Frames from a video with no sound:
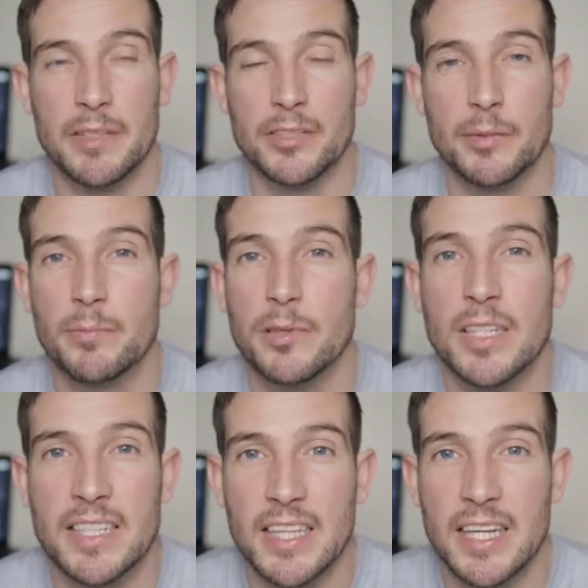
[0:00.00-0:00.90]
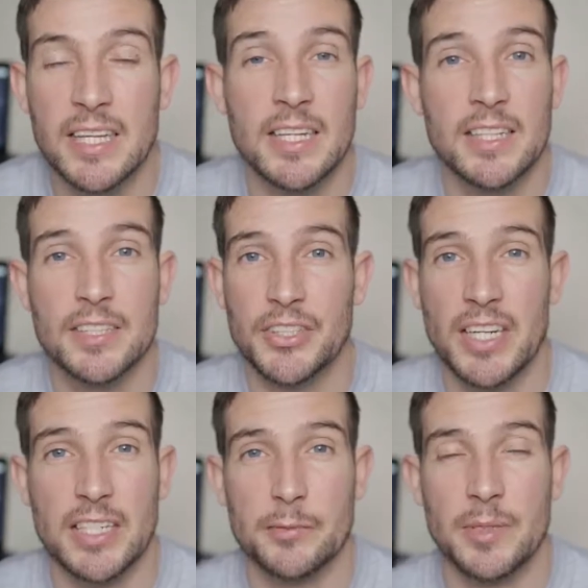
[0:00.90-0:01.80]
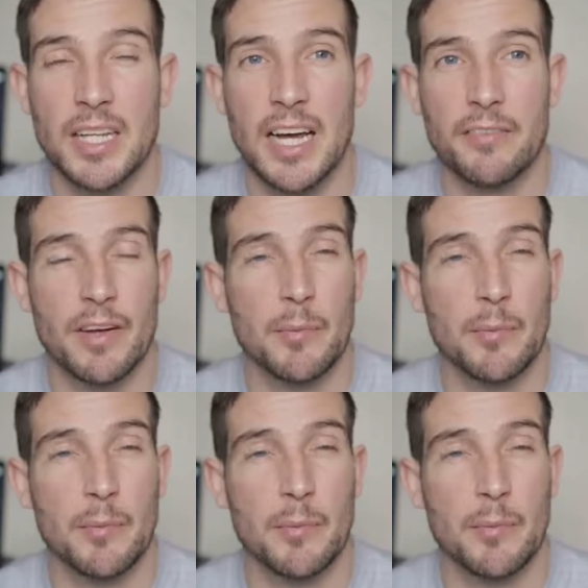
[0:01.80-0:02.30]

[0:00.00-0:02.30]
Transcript: It's completely changed my life.